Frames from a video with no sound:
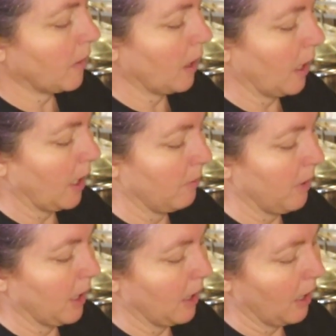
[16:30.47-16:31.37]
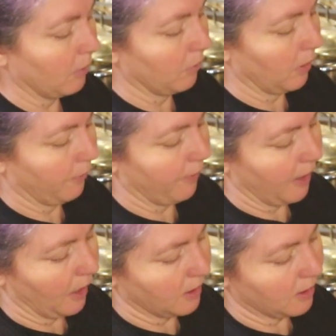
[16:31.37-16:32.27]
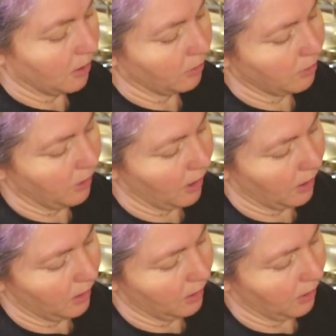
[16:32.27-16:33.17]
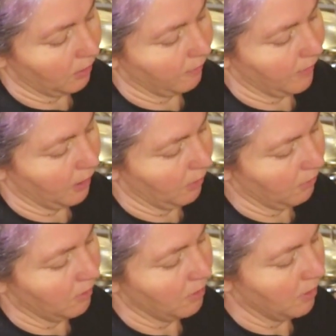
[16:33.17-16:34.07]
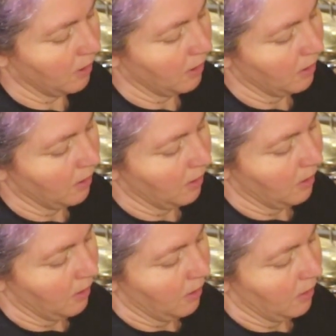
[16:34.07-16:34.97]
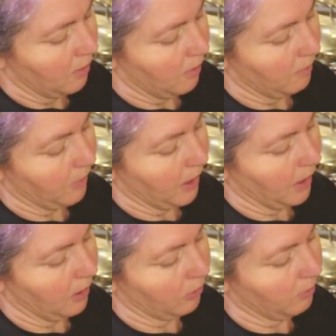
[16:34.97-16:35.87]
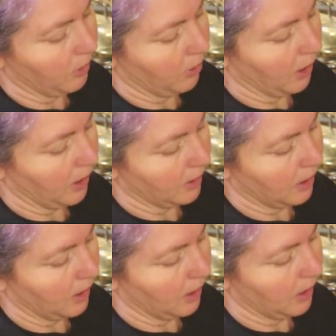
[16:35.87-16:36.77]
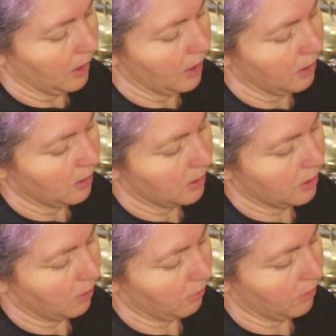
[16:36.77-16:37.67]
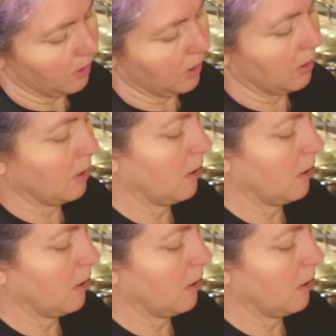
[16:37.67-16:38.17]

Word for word: I had to make that really fast. I'll do that on another video. My elderberry hot toddy, so good.